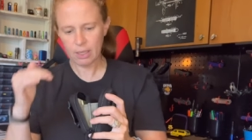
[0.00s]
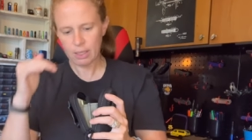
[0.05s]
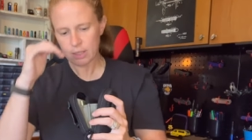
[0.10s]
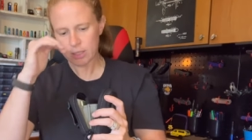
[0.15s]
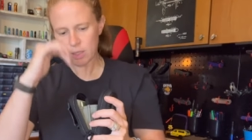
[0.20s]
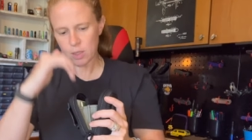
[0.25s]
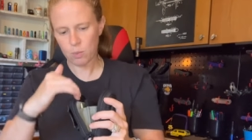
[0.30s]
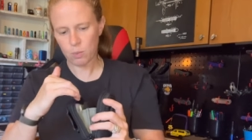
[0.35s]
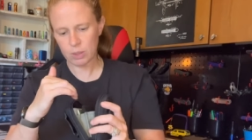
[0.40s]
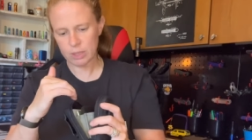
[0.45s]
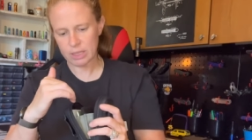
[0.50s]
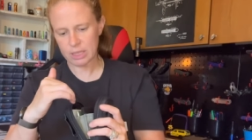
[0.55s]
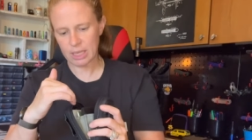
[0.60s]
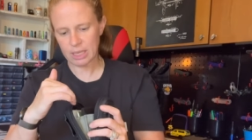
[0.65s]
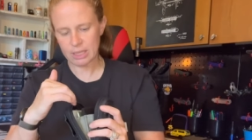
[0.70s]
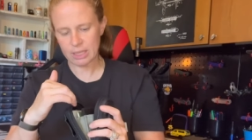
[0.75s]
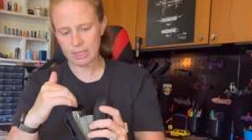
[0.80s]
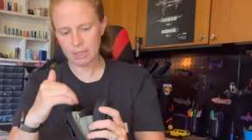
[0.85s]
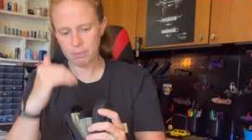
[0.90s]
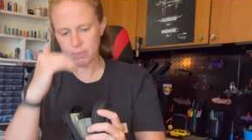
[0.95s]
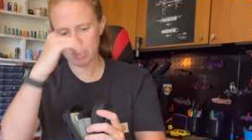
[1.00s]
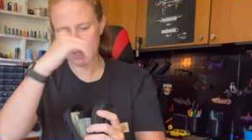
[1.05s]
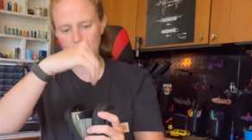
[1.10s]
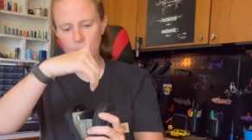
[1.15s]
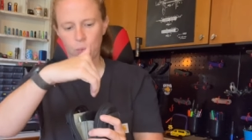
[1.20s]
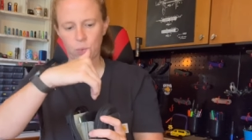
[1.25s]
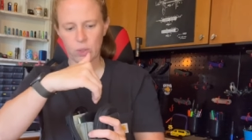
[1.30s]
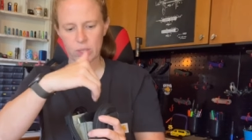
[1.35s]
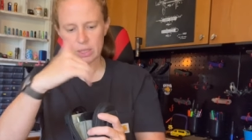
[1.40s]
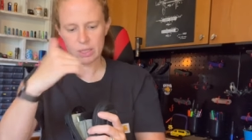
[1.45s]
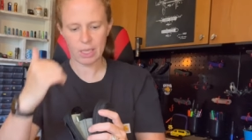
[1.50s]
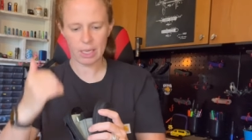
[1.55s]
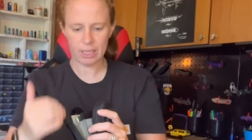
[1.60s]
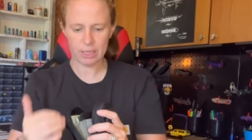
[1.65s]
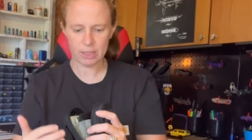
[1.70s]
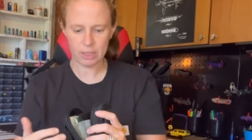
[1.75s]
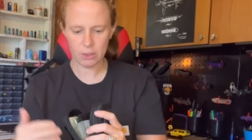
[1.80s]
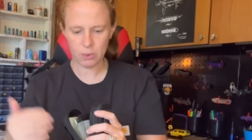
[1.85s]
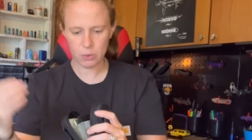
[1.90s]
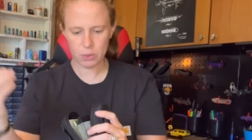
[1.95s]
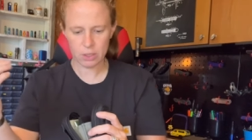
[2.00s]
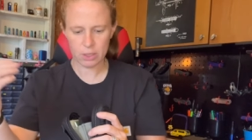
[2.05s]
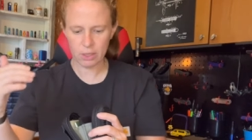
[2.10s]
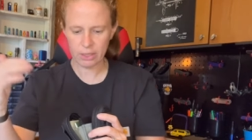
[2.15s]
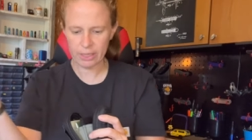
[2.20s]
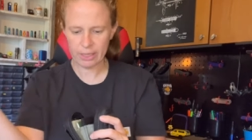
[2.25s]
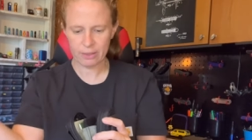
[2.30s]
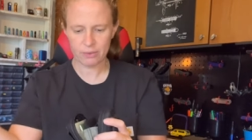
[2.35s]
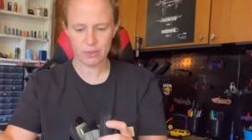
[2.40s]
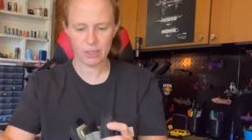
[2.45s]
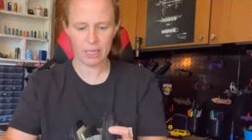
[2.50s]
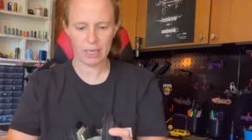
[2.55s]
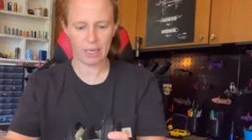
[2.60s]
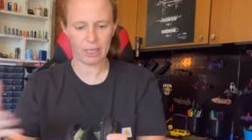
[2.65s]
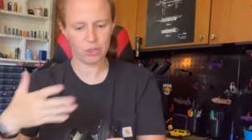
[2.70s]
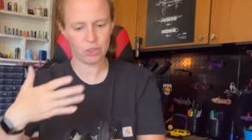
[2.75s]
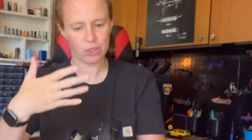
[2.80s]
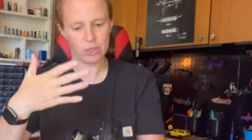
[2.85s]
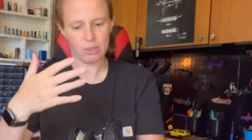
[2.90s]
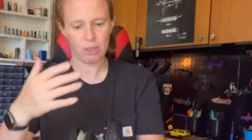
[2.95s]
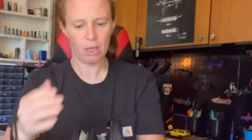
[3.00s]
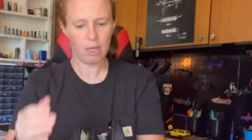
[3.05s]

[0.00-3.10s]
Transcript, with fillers: So one side is empty, one side has two sleeves, and I just